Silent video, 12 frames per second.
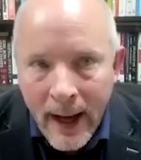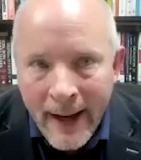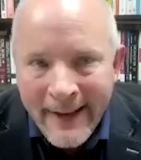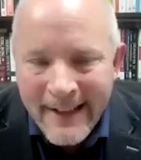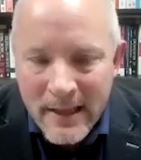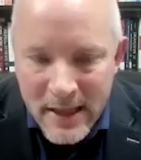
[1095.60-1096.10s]

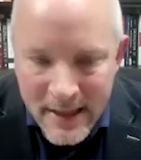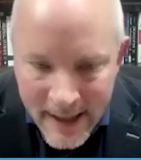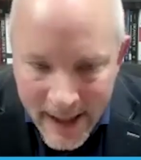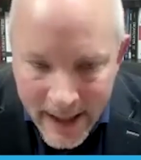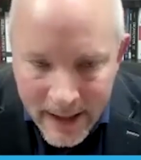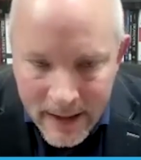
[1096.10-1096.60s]

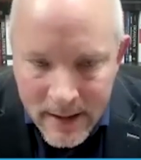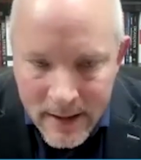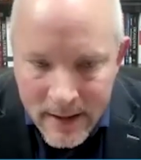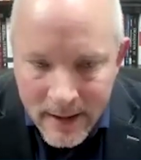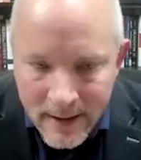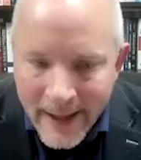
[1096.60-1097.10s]

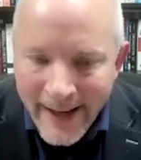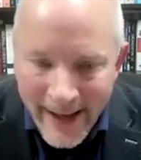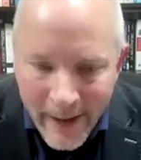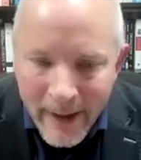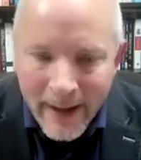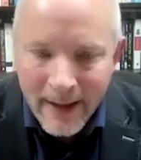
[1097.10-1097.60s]
understands that
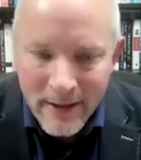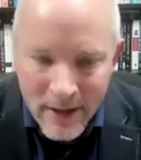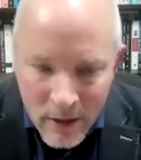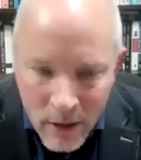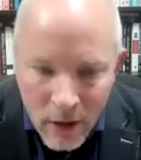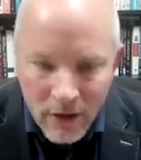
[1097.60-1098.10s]
Eric
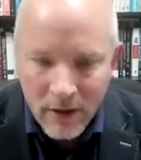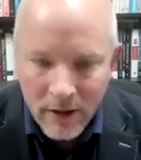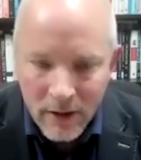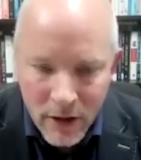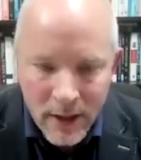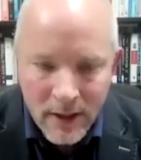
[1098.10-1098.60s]
is not
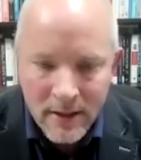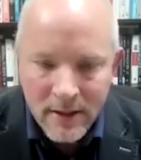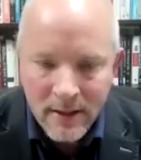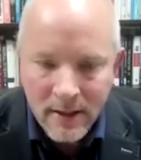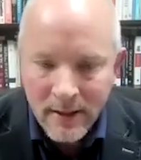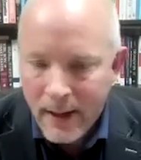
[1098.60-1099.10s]

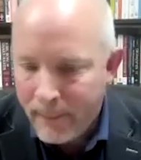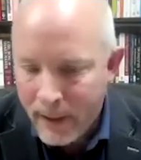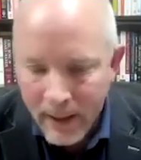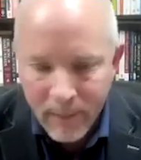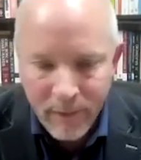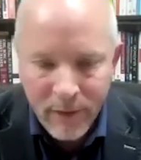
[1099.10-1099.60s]
just that
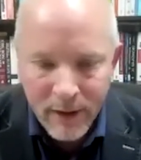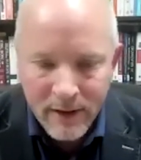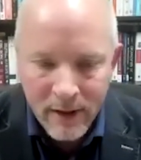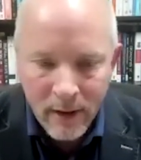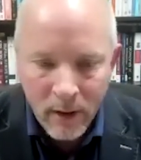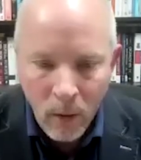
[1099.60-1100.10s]
pipe
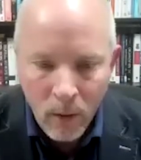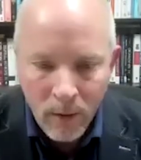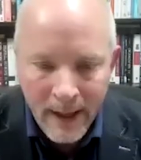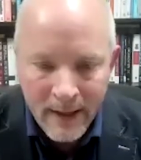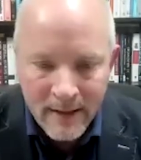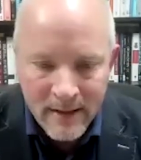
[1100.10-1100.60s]
fitter or
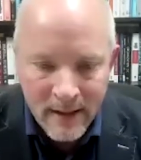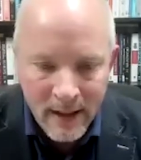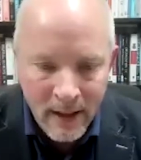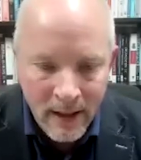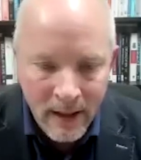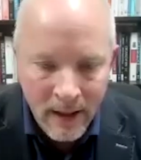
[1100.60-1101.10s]
that
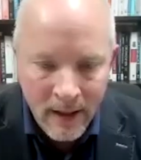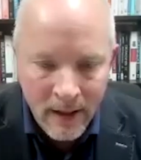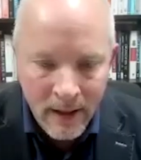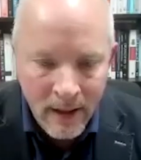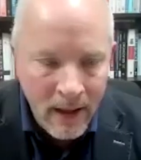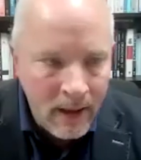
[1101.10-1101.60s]

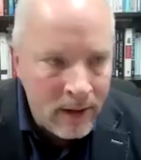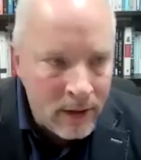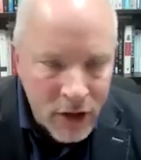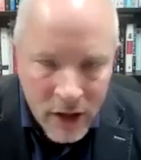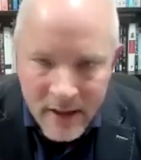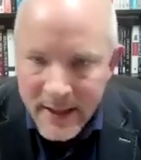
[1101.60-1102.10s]

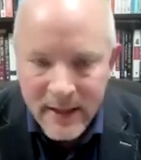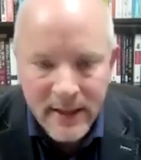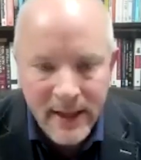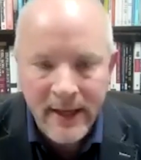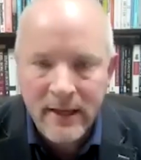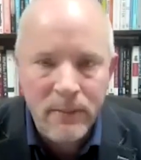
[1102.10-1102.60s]

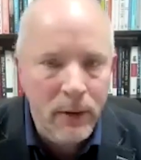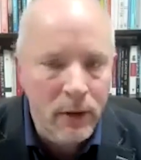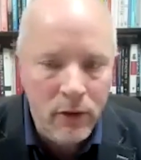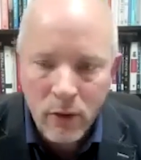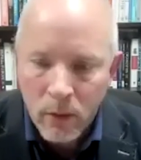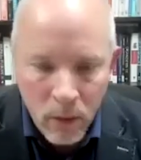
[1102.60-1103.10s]
logistics
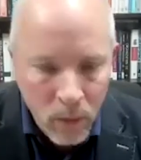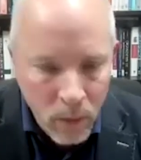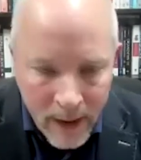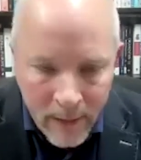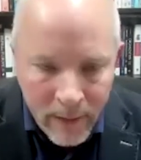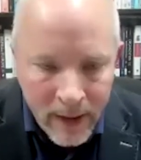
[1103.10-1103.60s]
expert or
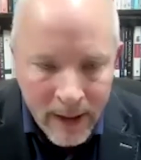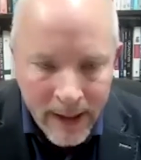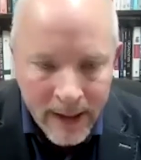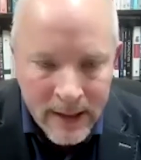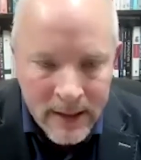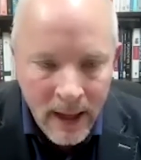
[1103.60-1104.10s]
whatever the
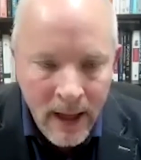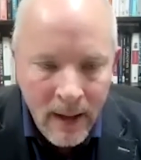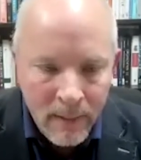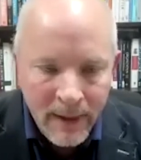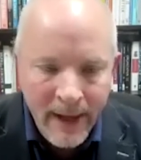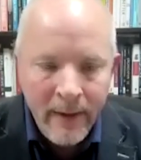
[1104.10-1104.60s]
case,
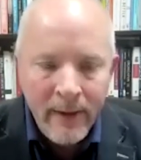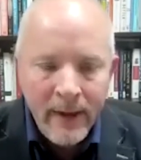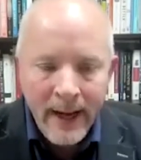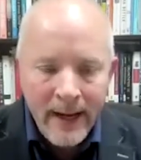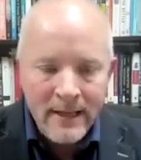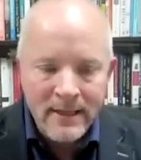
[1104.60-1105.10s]
but
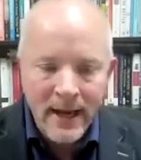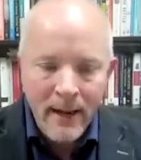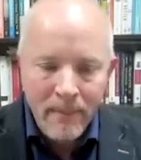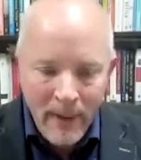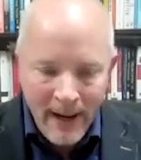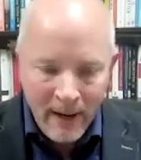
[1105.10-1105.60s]
Eric has
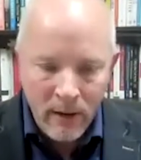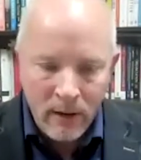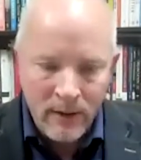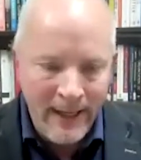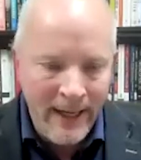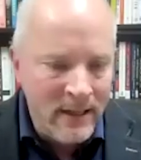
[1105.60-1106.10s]
a
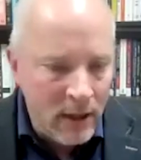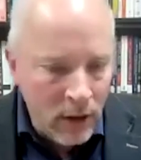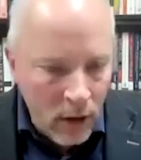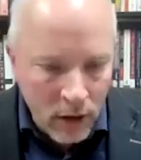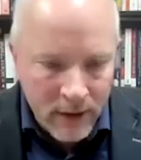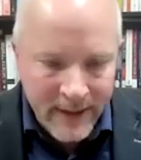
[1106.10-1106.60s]
background, he has a
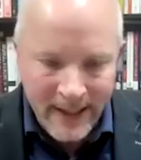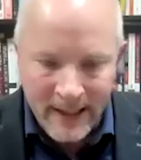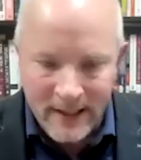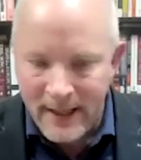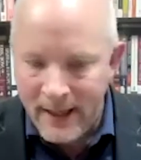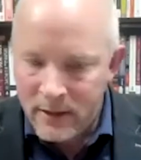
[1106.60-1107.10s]

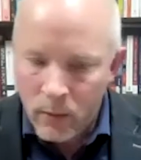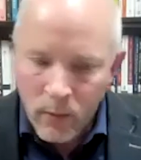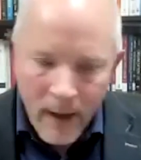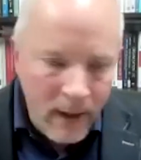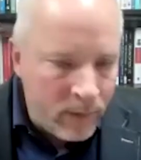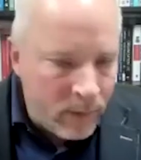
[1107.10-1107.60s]
context, he has a
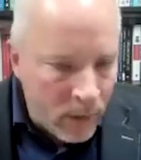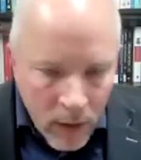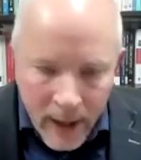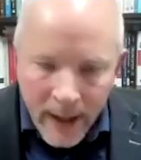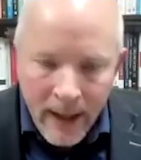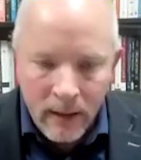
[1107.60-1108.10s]
way of
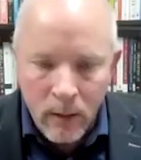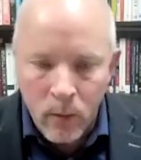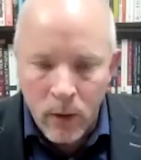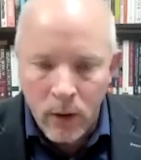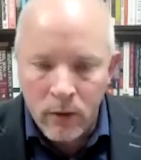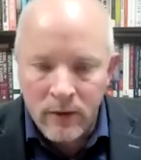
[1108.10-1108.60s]
looking at the
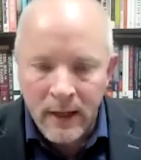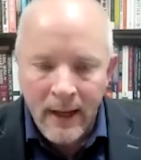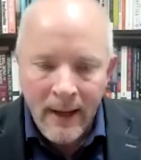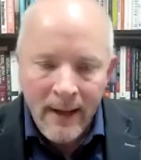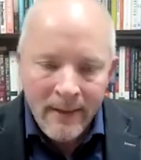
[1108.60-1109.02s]
world